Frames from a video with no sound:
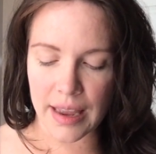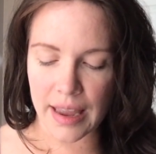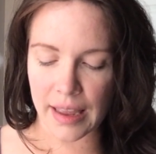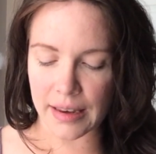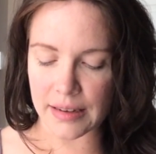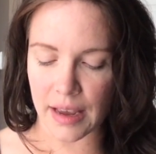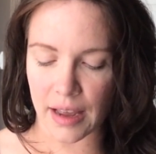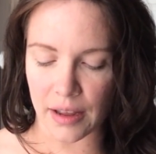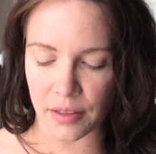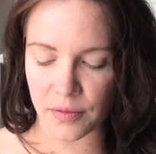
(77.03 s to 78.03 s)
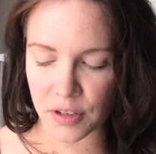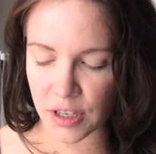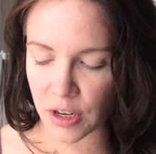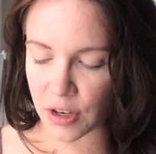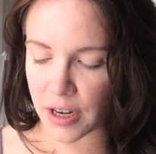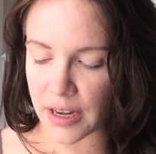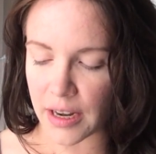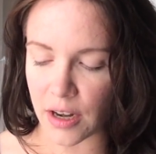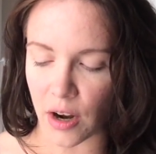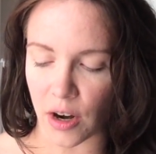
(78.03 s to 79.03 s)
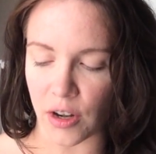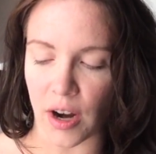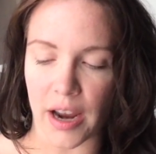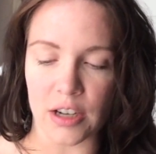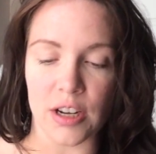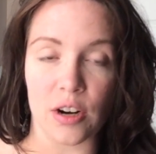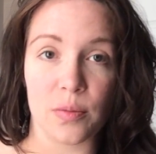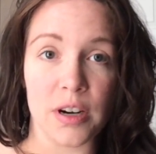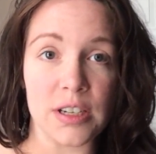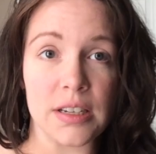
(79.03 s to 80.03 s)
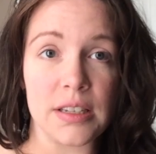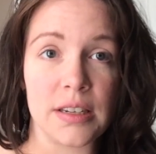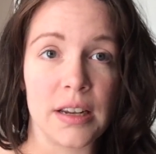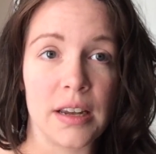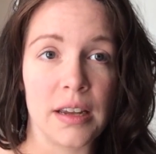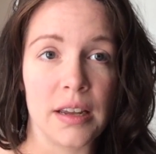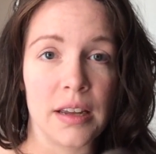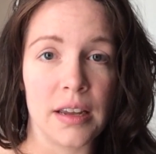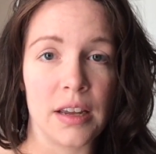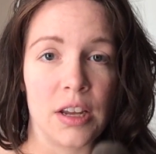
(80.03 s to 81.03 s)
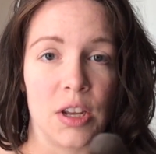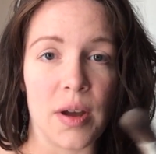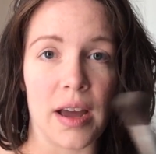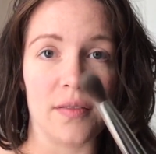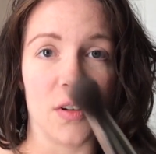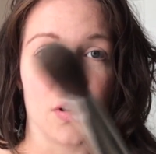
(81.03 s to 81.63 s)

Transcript: And uh, the first thing you're going to need are your eyeshadow brushes. You have